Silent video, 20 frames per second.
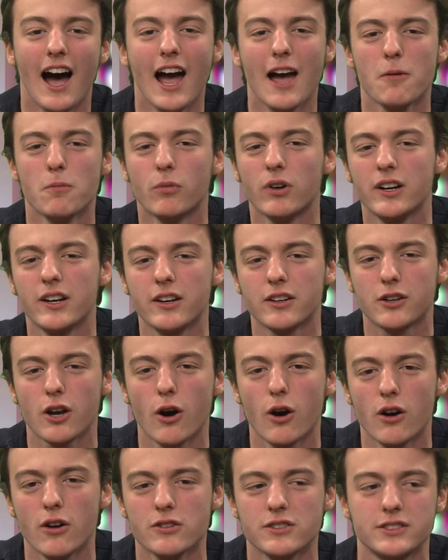I am one of your
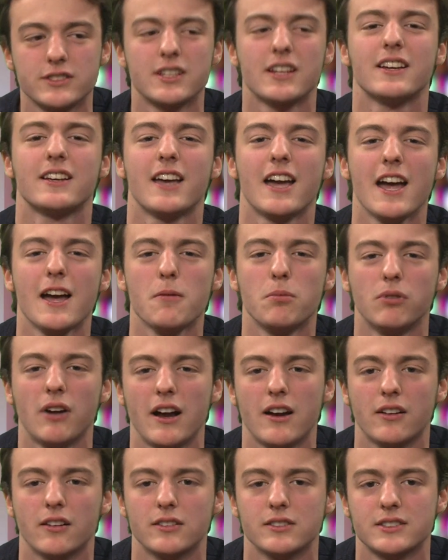co-hosts, Gabe
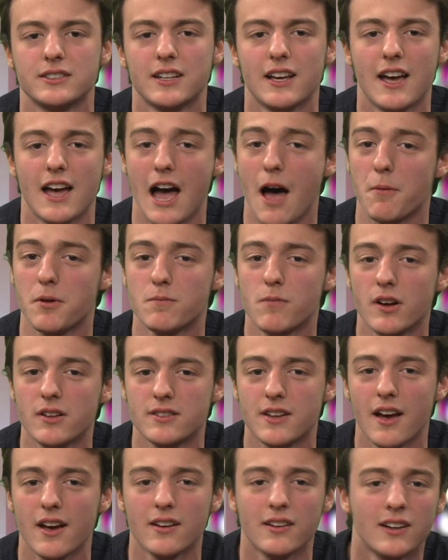Reynolds. Happy
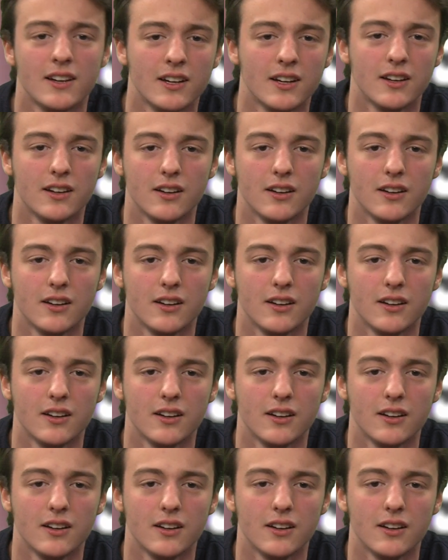Monday.